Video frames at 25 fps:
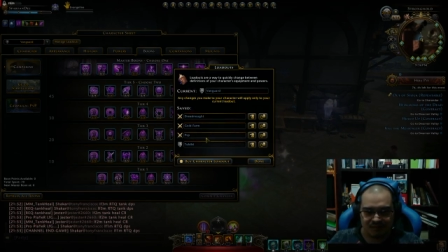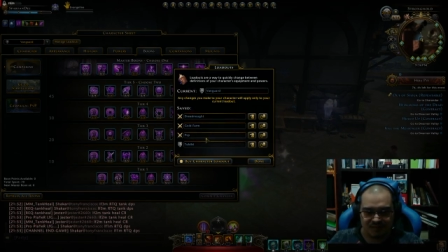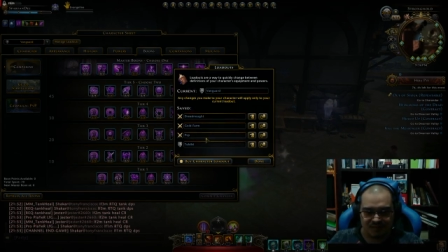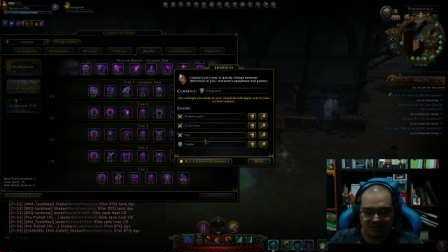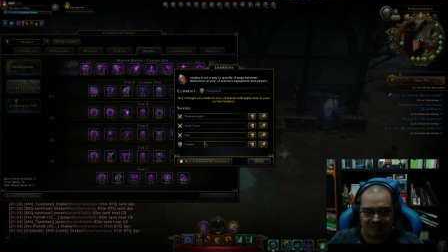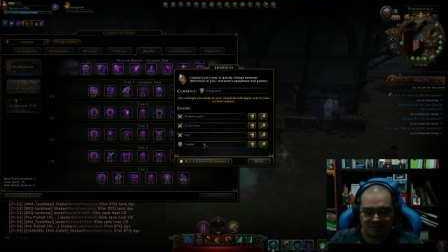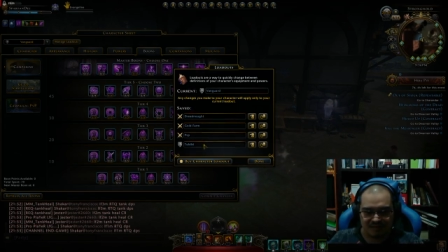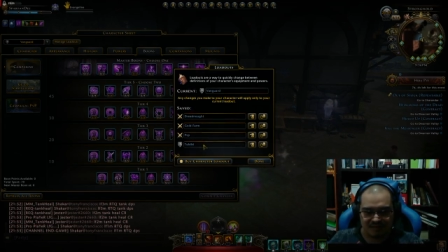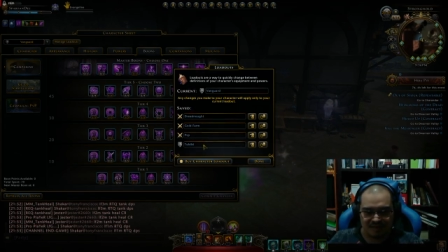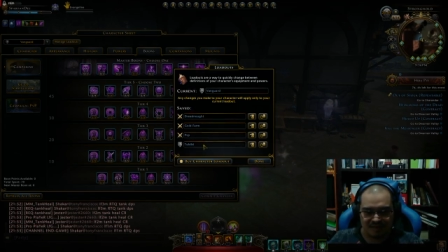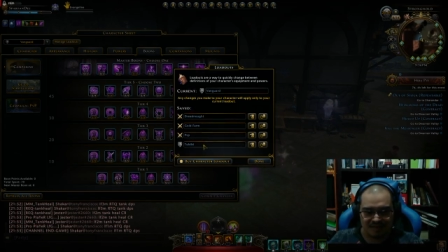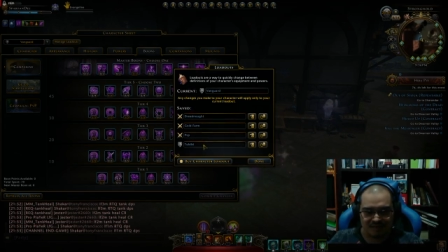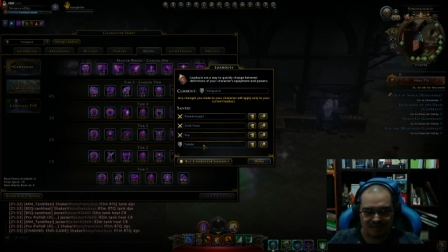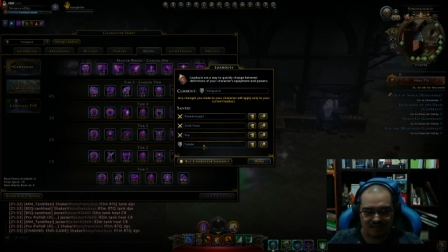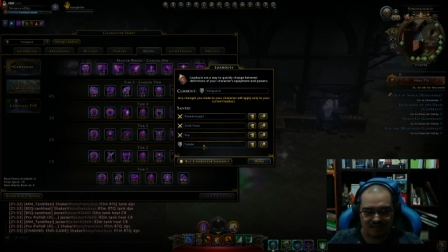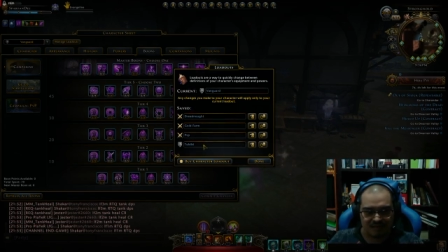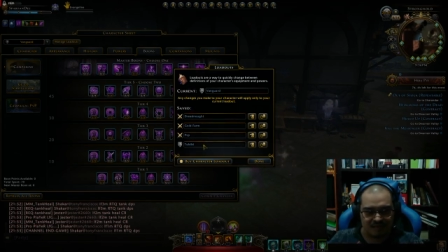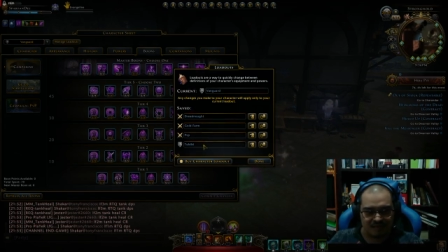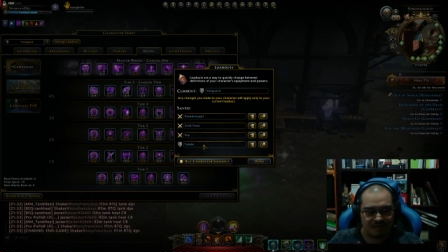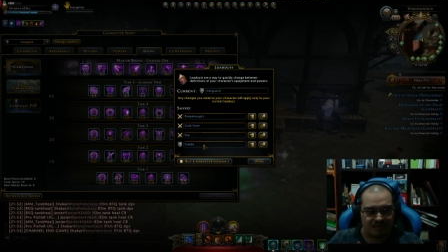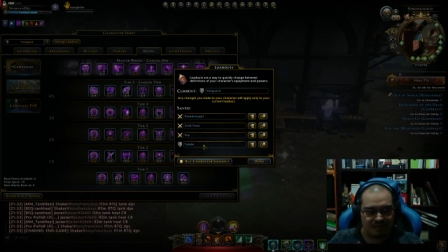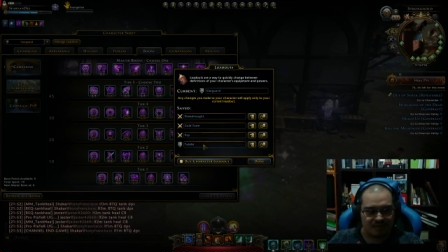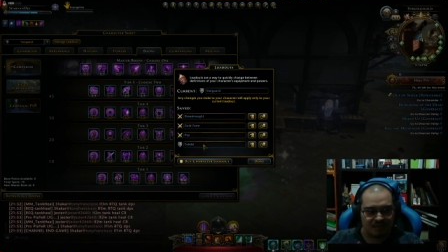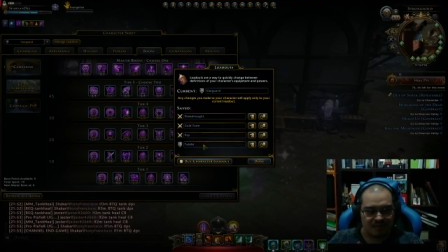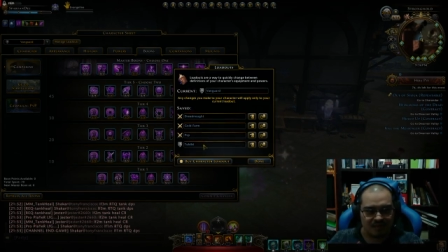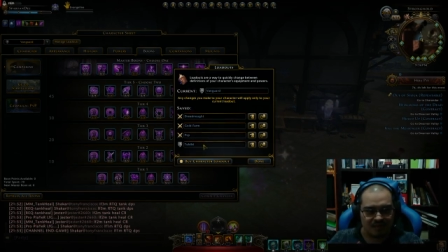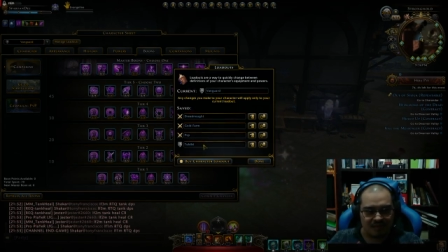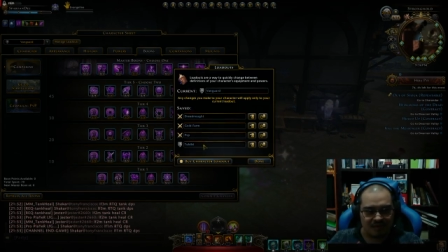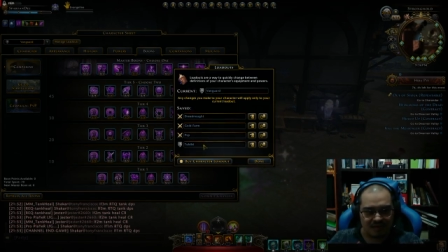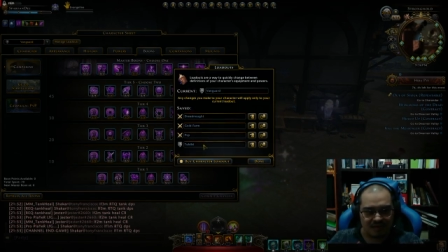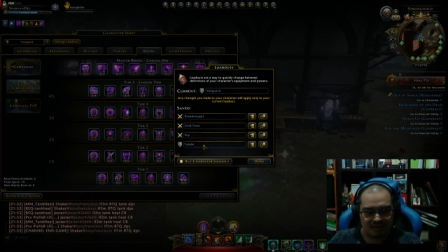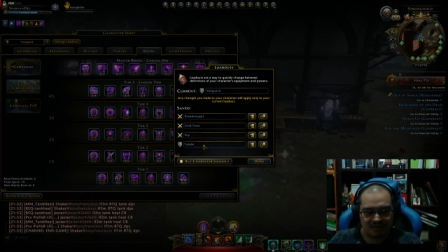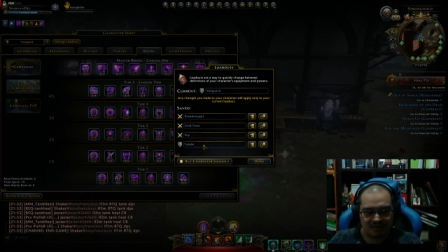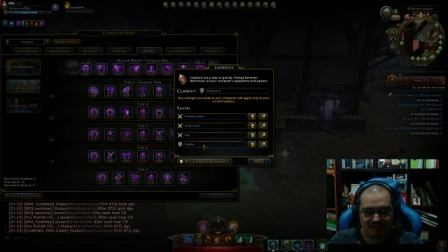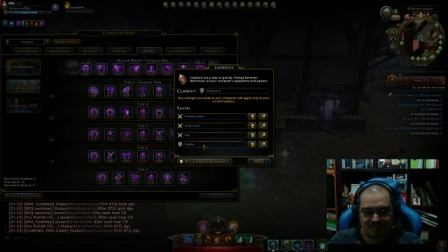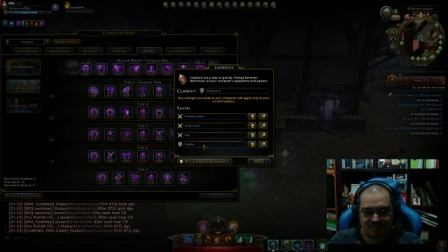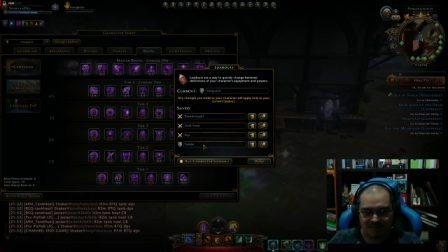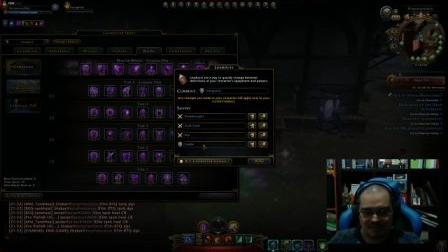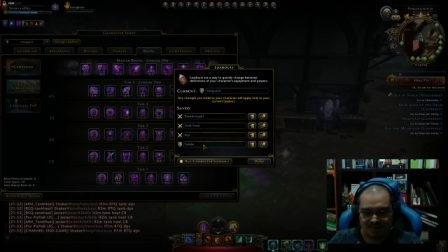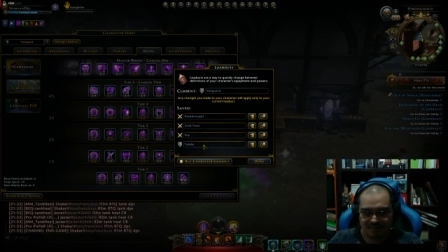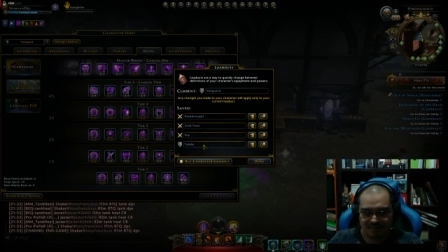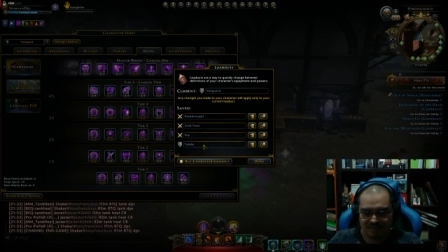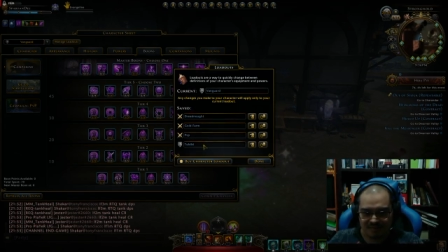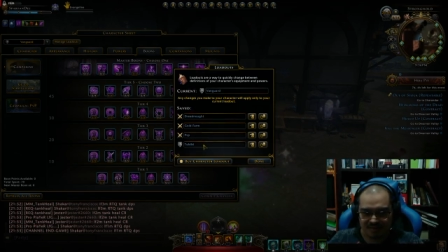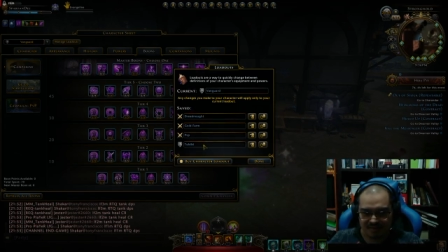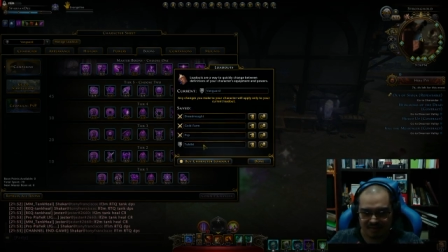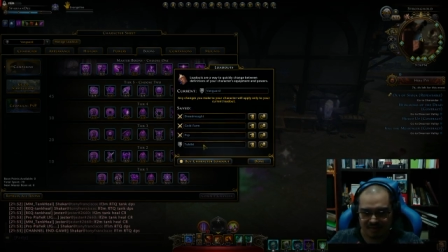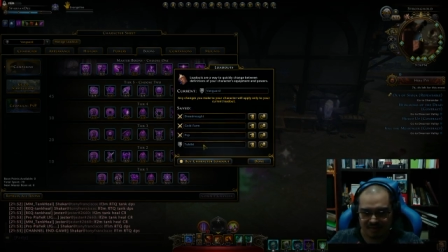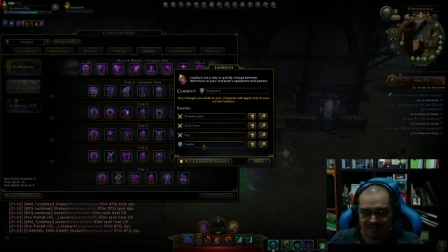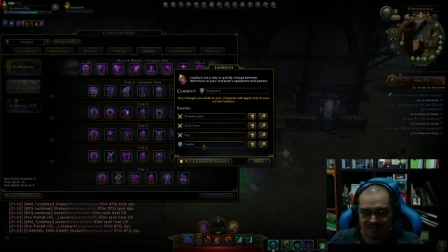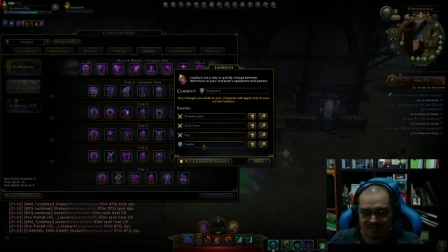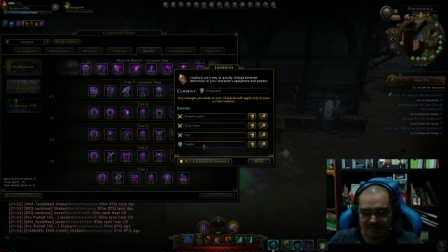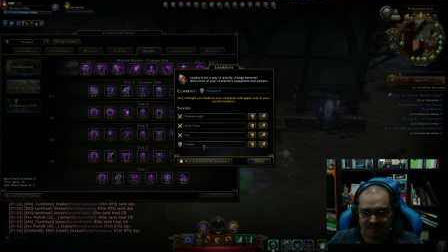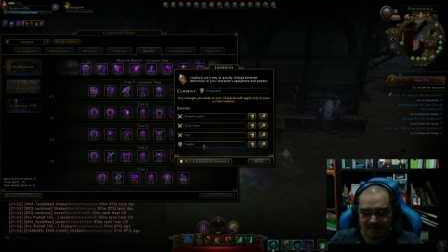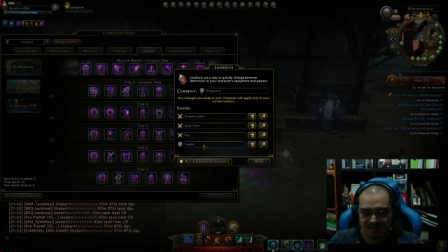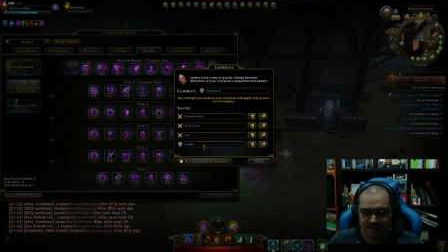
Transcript: which is my solo uh, DPS build.